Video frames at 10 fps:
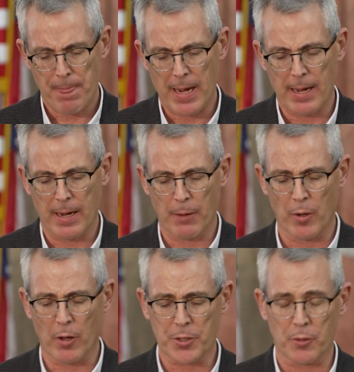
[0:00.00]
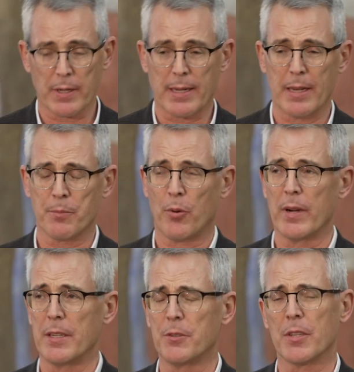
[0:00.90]
I would also, again,
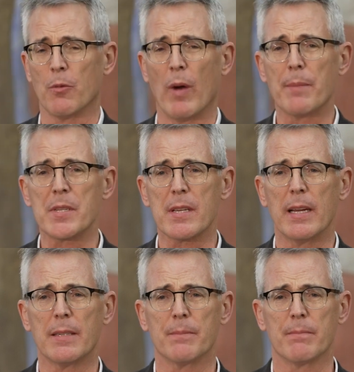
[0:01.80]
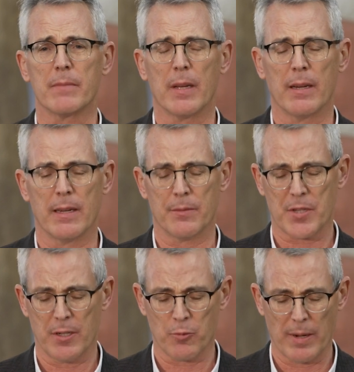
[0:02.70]
point you to the website, the
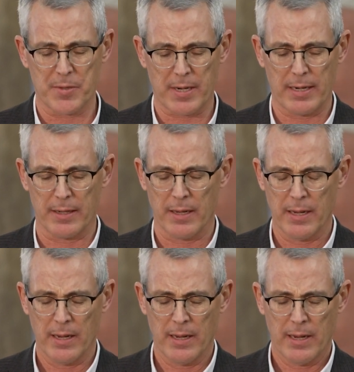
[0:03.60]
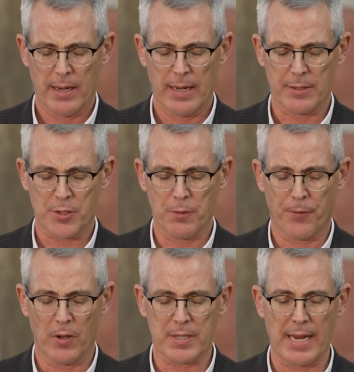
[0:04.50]
city's website at
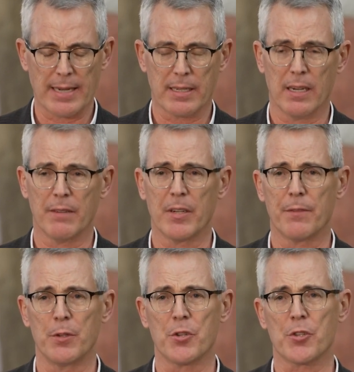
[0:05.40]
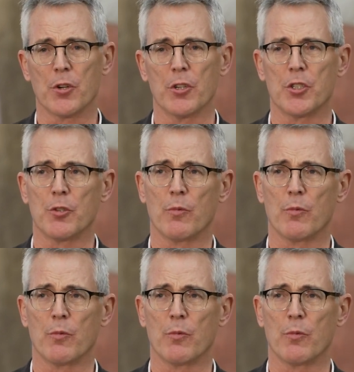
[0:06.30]
siouxfalls.gov, and if you search